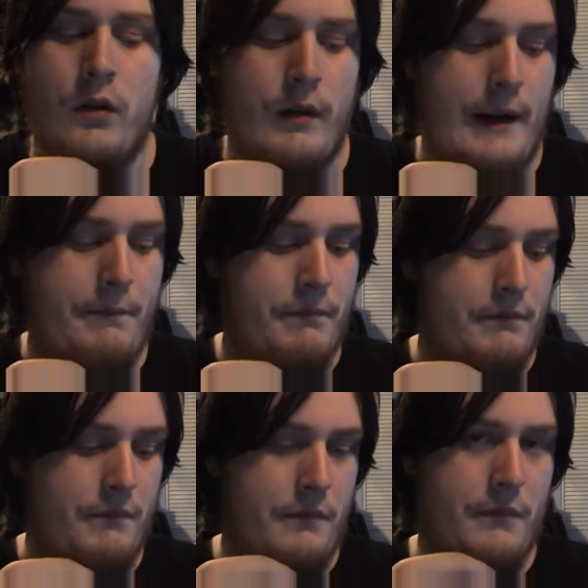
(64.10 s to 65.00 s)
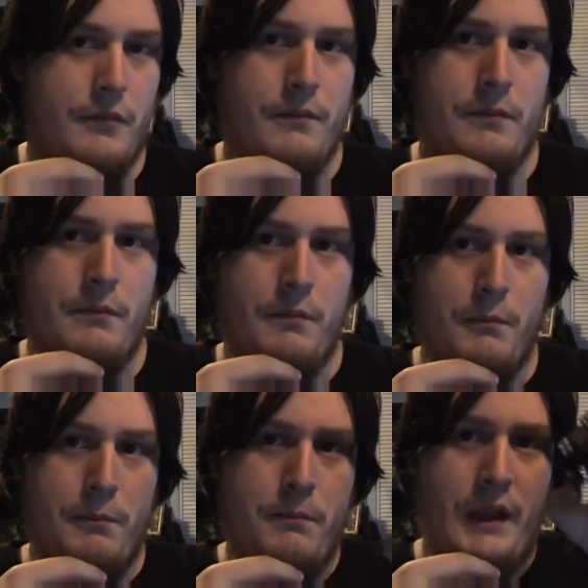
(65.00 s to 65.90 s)
where I
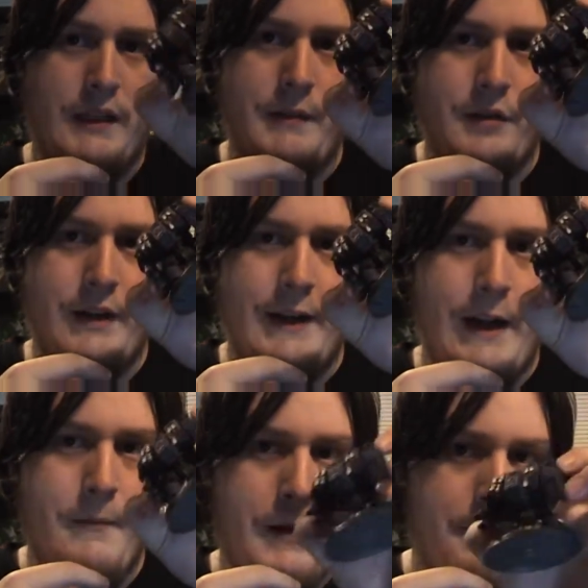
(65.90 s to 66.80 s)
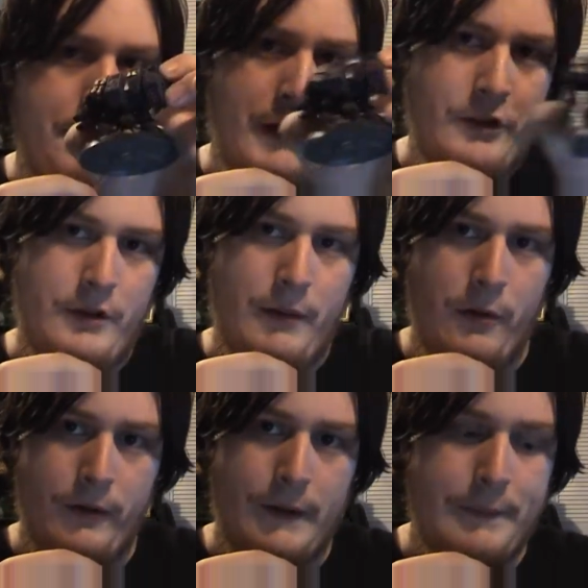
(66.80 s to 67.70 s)
placed my dreadnought and I inched him
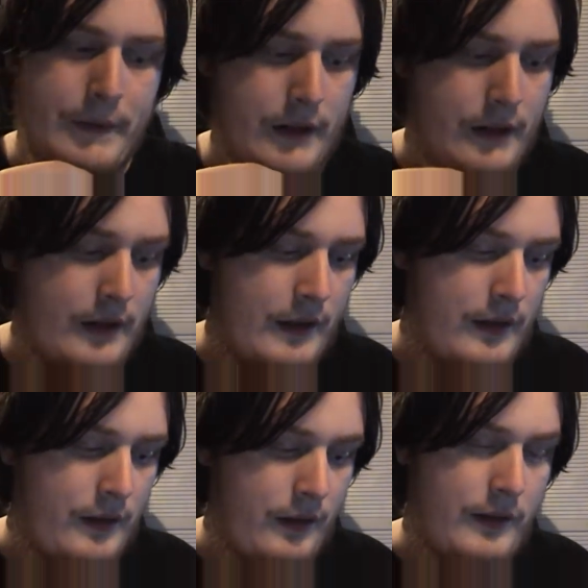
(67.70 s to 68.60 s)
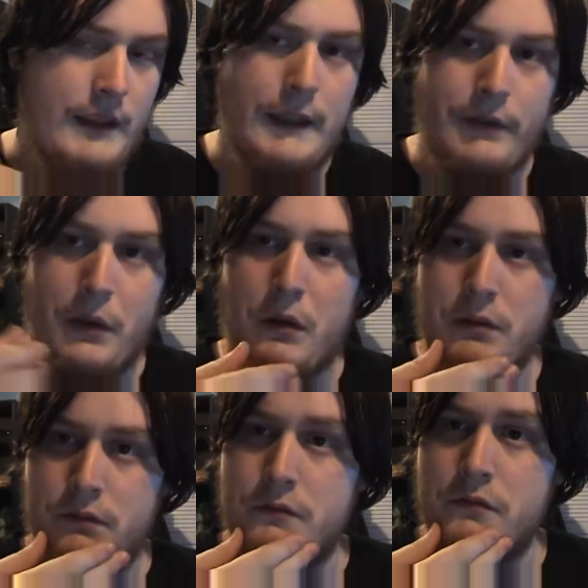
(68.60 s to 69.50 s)
over using difficult
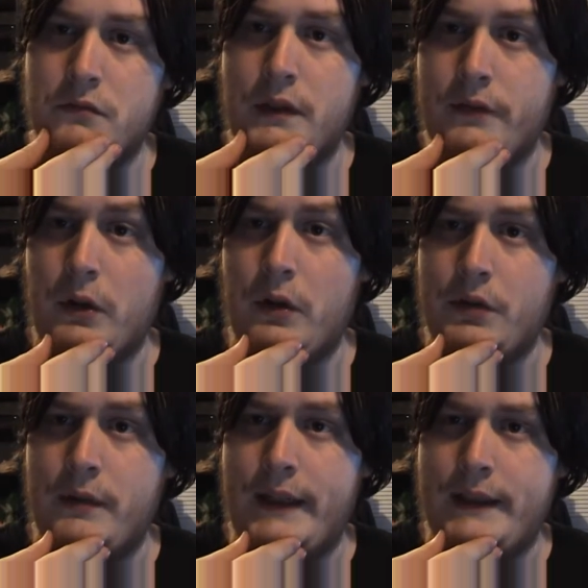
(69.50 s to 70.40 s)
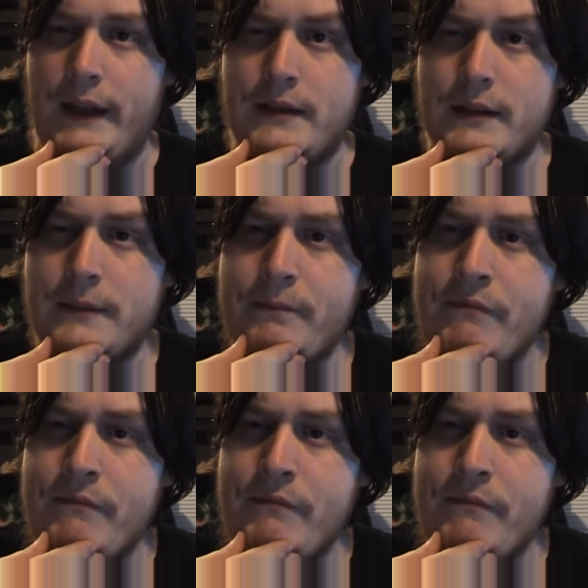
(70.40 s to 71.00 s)
terrain tests.